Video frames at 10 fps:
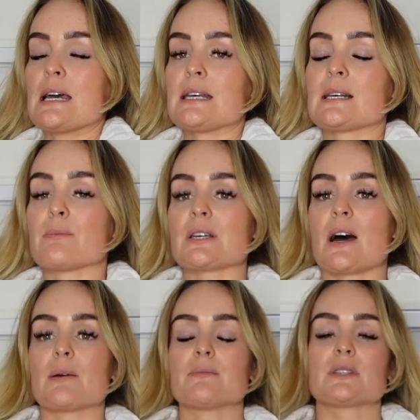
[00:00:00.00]

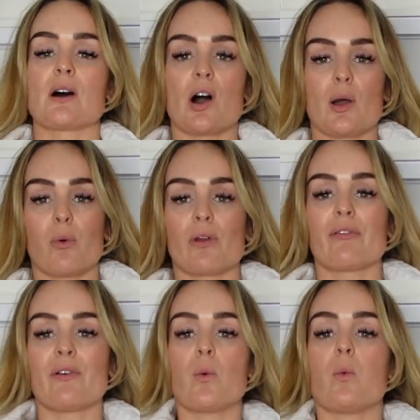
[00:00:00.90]
sometimes I want to
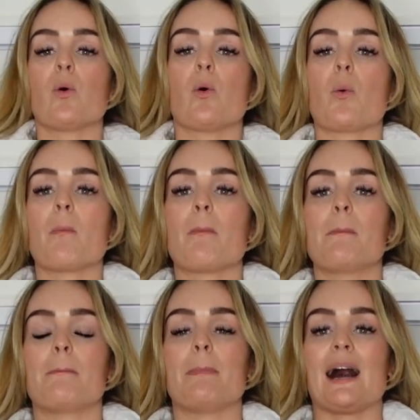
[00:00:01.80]
feel warm,
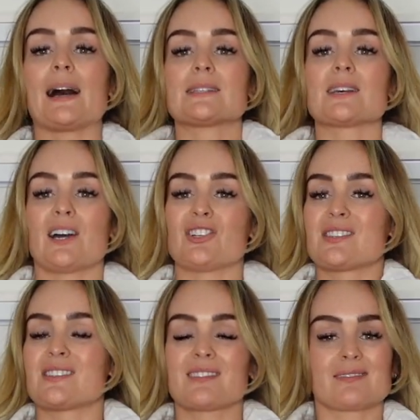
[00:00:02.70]
but I
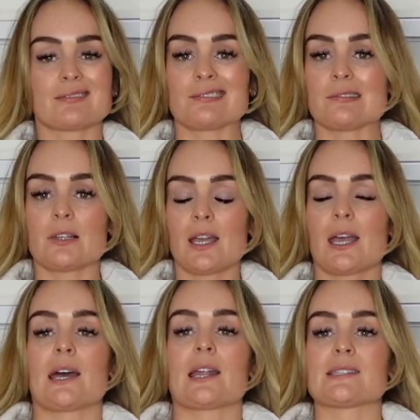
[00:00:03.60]
just
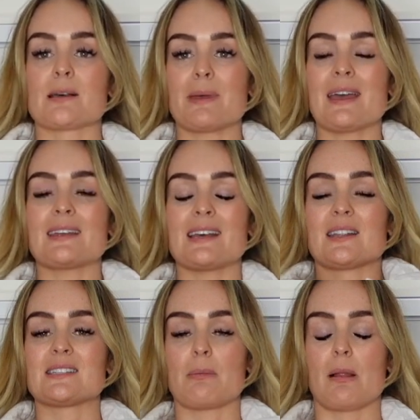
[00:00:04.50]
can unzip it and